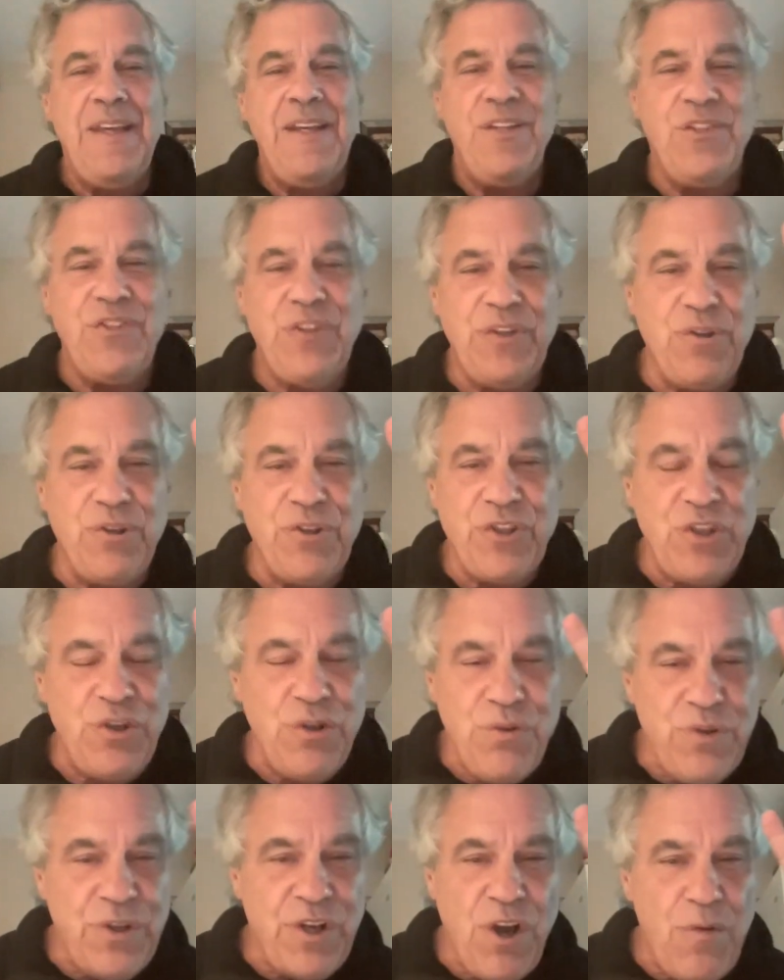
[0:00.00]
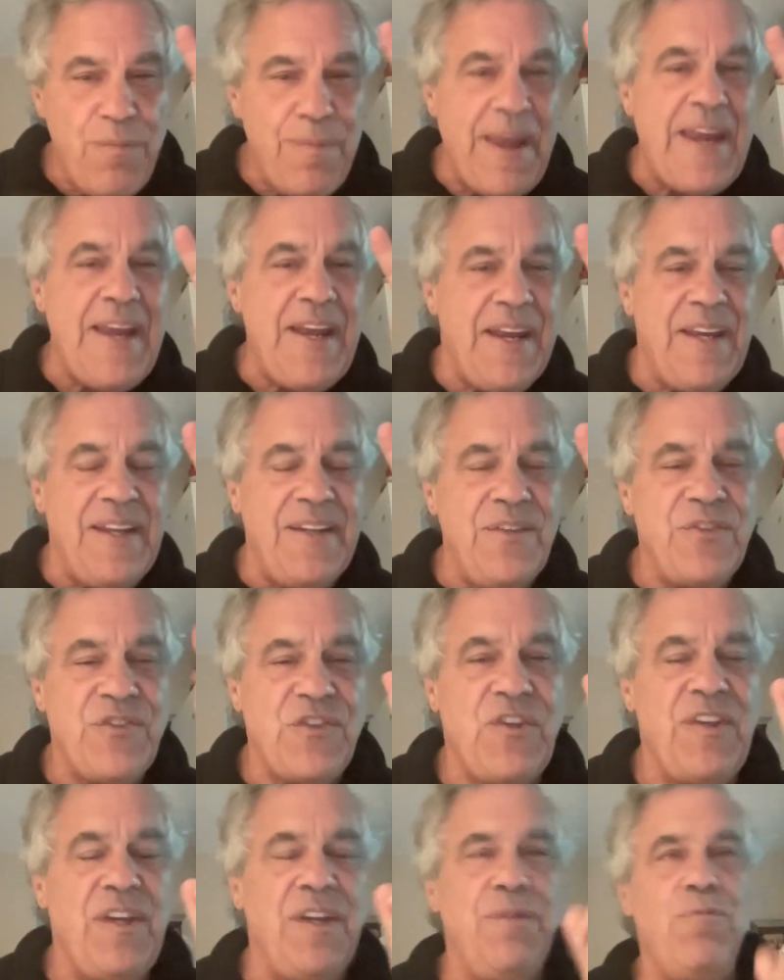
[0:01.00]
is there are 2
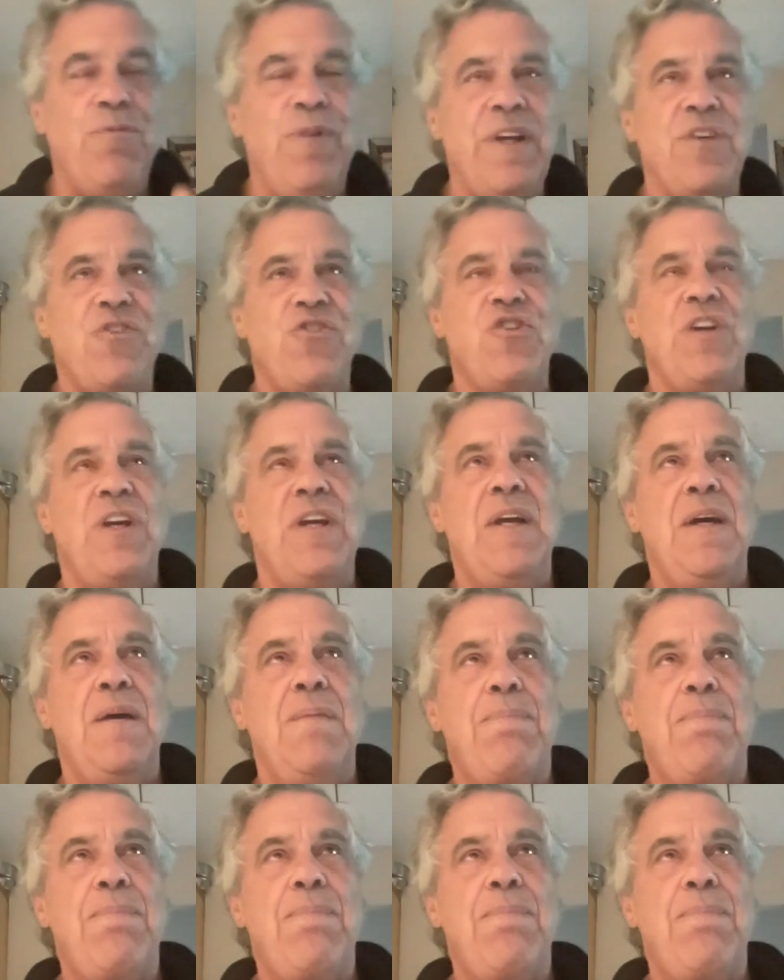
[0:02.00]
domains in which